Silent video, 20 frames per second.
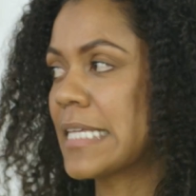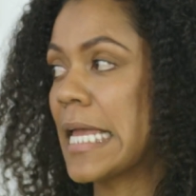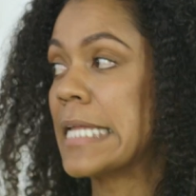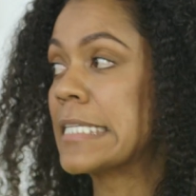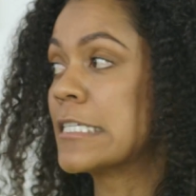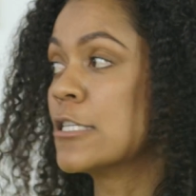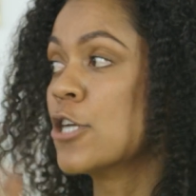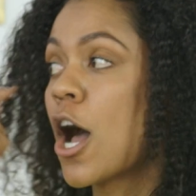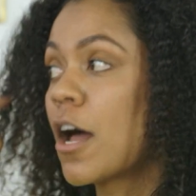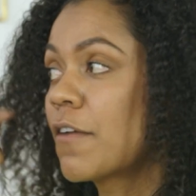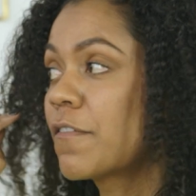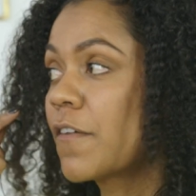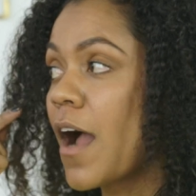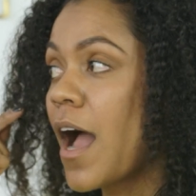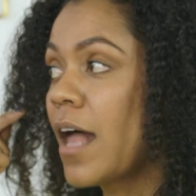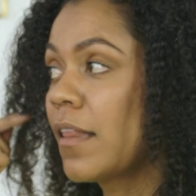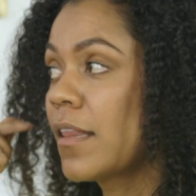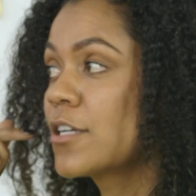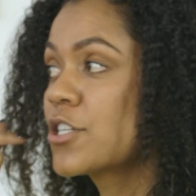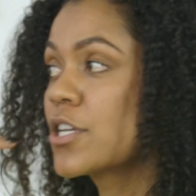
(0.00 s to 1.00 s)
It's not for
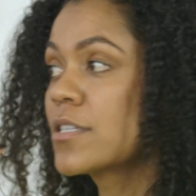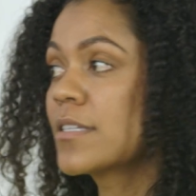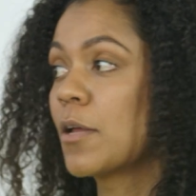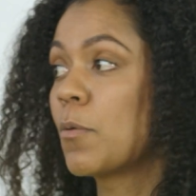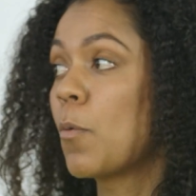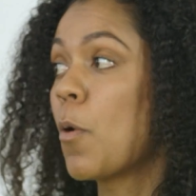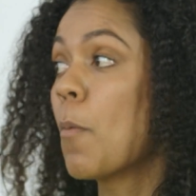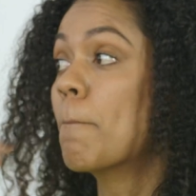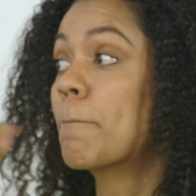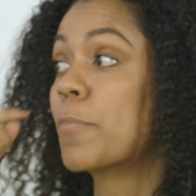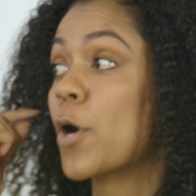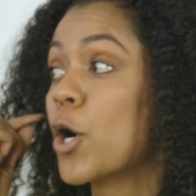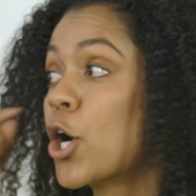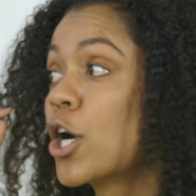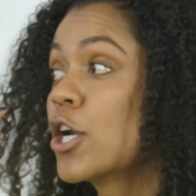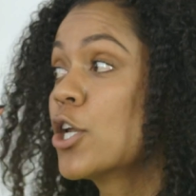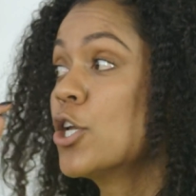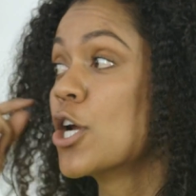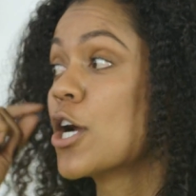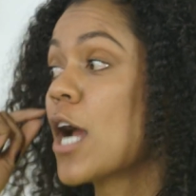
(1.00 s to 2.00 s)
eyelashes. It will
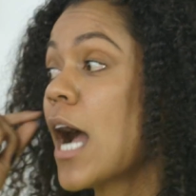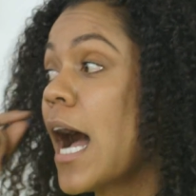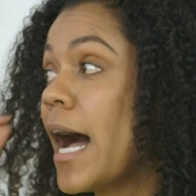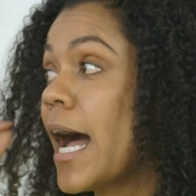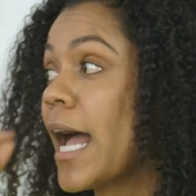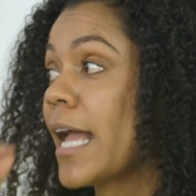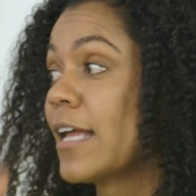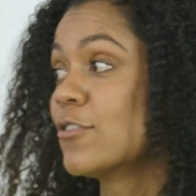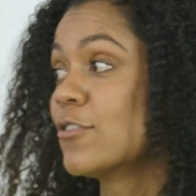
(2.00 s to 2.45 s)
burn your eye.